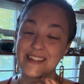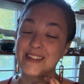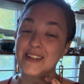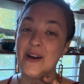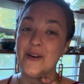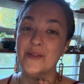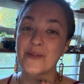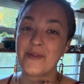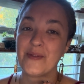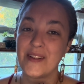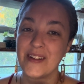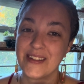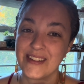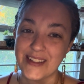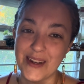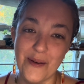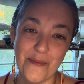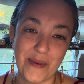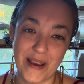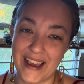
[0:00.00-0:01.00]

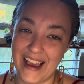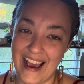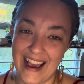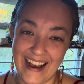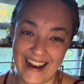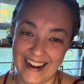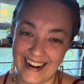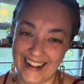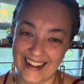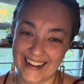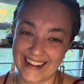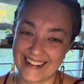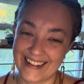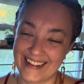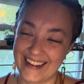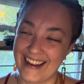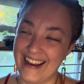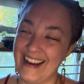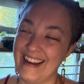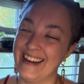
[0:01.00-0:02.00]
don't be
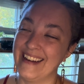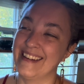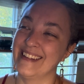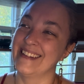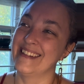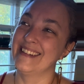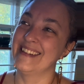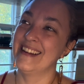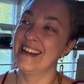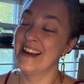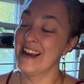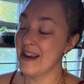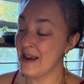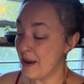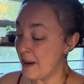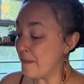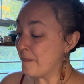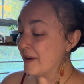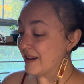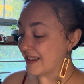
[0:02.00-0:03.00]
chaotic, okay?
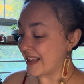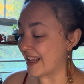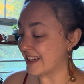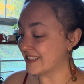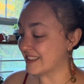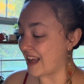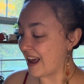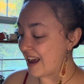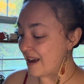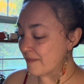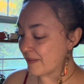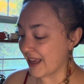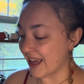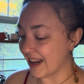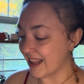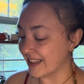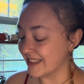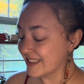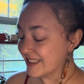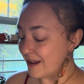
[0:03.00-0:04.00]
But I'm
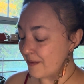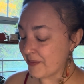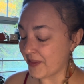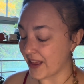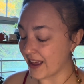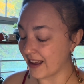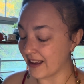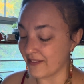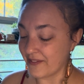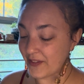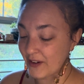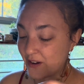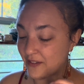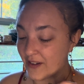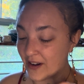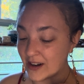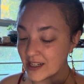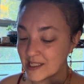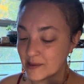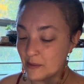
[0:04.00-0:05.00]
getting something for a
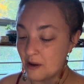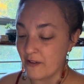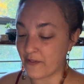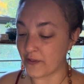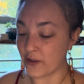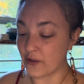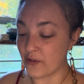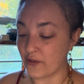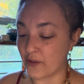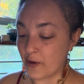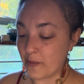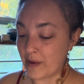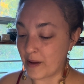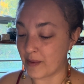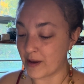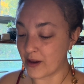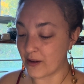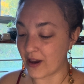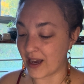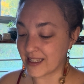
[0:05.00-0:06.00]
very small few of you.
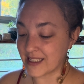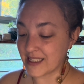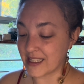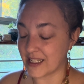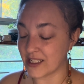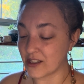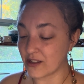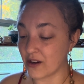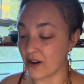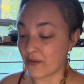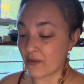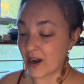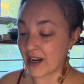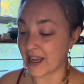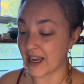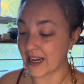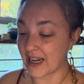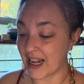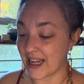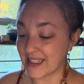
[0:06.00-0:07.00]
Maybe you guys need to
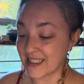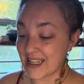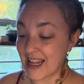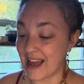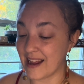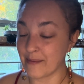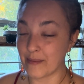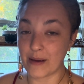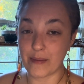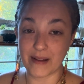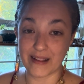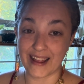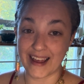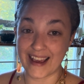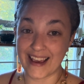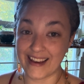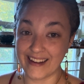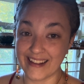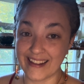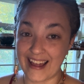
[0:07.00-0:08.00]
recognize that and maybe like
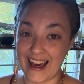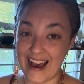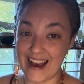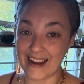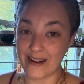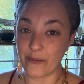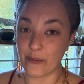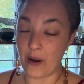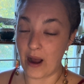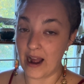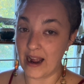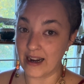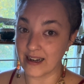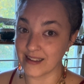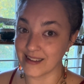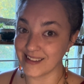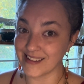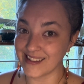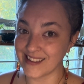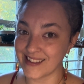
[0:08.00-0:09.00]
heal that. Why
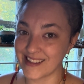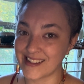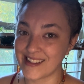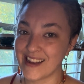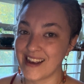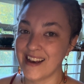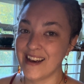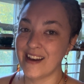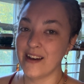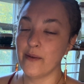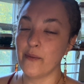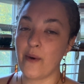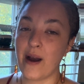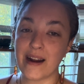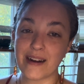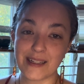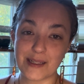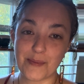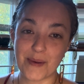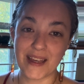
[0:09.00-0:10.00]
does
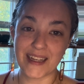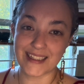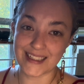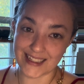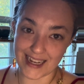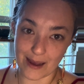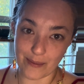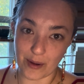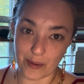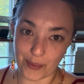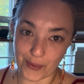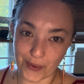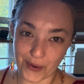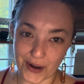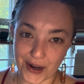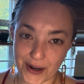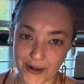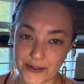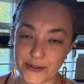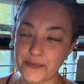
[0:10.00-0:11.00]
being stable bore
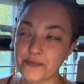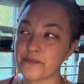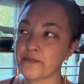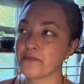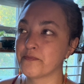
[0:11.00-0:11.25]
you?